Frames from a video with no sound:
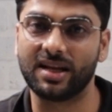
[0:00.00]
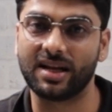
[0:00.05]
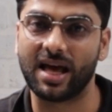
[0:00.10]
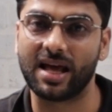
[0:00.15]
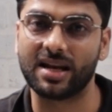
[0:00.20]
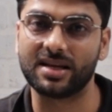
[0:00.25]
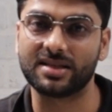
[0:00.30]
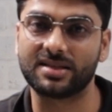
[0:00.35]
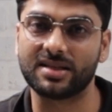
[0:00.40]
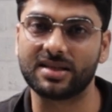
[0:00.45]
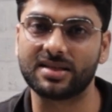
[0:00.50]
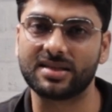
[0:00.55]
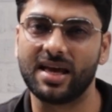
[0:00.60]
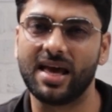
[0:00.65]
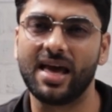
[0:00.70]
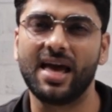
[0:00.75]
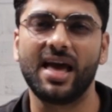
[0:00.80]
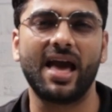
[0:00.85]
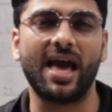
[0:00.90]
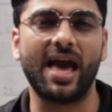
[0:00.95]
analysis,
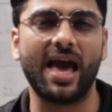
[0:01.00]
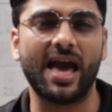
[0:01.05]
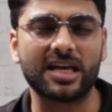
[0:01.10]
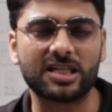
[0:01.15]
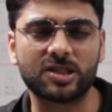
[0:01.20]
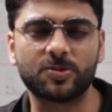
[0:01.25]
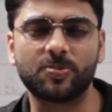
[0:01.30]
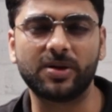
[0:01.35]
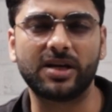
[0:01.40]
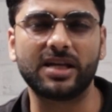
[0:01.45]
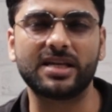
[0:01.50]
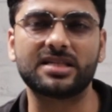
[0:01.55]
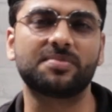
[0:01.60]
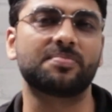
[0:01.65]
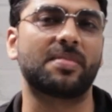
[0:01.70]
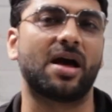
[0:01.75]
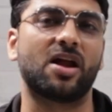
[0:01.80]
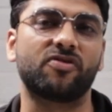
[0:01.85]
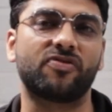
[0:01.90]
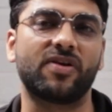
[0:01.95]
expertise in
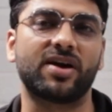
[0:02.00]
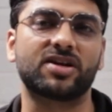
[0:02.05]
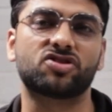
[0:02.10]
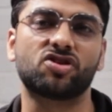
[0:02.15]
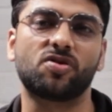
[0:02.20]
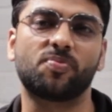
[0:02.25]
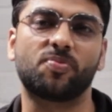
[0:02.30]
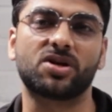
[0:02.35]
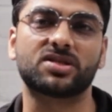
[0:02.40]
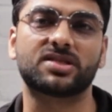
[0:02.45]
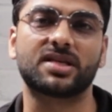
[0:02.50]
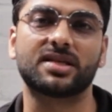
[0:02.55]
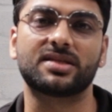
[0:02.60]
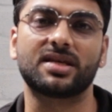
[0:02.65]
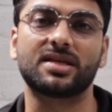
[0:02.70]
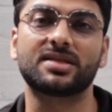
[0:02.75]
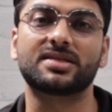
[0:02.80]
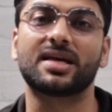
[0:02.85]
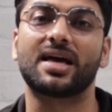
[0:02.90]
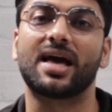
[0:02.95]
manufacturing
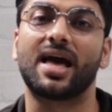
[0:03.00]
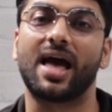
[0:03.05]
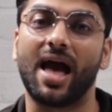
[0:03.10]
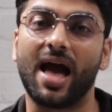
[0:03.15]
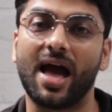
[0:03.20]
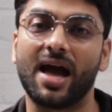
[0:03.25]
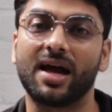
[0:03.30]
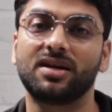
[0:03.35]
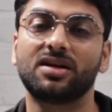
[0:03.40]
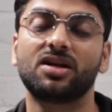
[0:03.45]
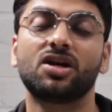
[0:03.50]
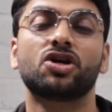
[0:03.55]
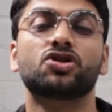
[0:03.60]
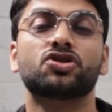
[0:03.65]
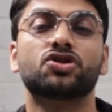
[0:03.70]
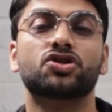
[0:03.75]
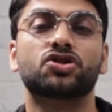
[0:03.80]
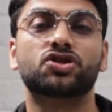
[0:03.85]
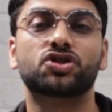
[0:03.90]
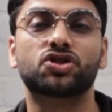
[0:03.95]
processes, and
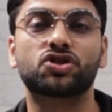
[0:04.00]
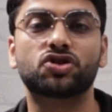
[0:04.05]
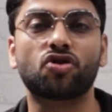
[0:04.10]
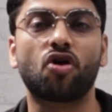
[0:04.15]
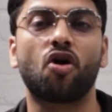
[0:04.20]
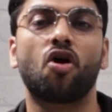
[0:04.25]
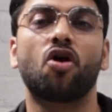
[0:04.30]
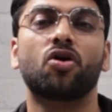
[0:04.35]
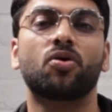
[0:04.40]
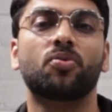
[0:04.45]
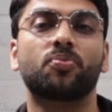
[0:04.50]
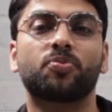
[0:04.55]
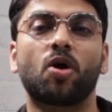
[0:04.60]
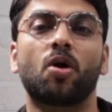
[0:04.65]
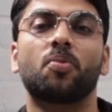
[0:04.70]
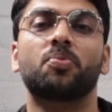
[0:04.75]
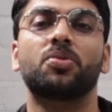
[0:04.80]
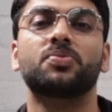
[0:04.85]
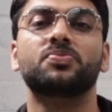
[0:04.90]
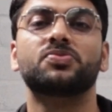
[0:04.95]
strong
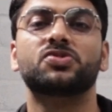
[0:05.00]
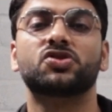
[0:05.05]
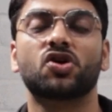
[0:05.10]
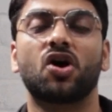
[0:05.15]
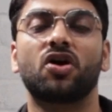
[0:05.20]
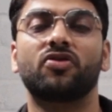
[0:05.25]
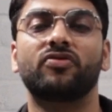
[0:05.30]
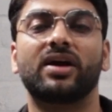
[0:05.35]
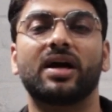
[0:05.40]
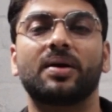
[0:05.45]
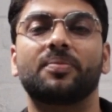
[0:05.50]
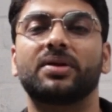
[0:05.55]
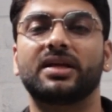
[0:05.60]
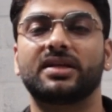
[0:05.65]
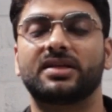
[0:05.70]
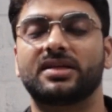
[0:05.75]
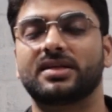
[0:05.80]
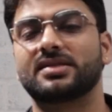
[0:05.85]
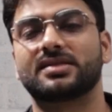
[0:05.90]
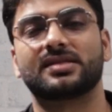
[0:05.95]
problem-solving
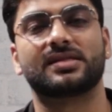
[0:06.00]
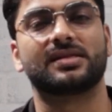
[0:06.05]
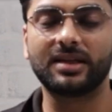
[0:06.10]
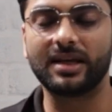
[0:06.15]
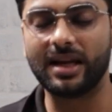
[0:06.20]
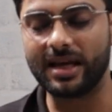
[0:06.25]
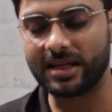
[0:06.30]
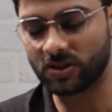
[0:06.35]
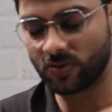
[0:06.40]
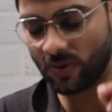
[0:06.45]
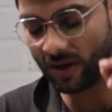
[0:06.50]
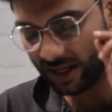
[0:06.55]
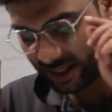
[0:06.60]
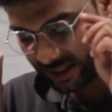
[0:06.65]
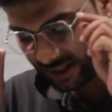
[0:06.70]
abilities. The next one